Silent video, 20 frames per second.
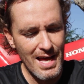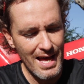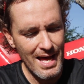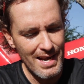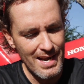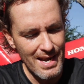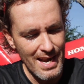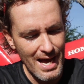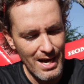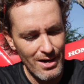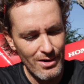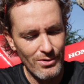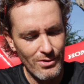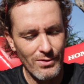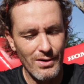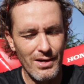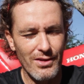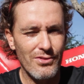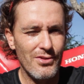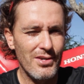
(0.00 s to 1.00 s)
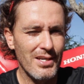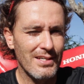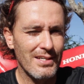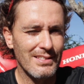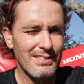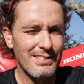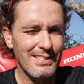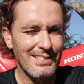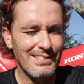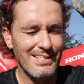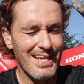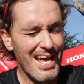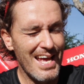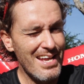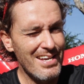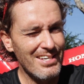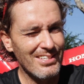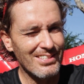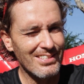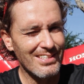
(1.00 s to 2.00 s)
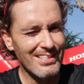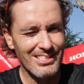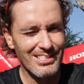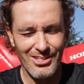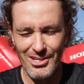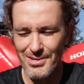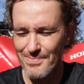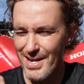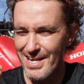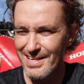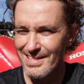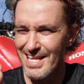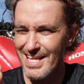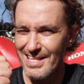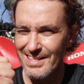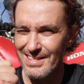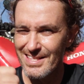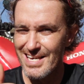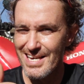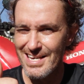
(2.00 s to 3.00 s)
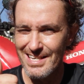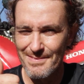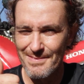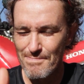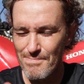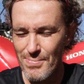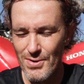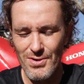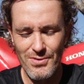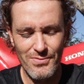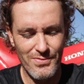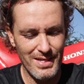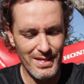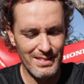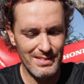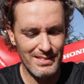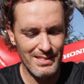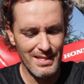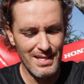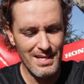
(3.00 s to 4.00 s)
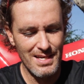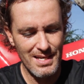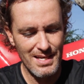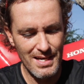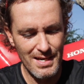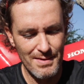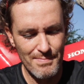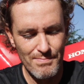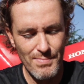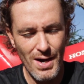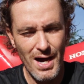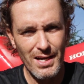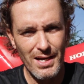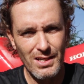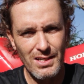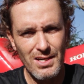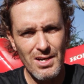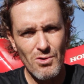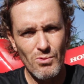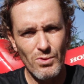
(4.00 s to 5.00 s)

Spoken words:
And now a 300cc engine is going to make that the perfect bike.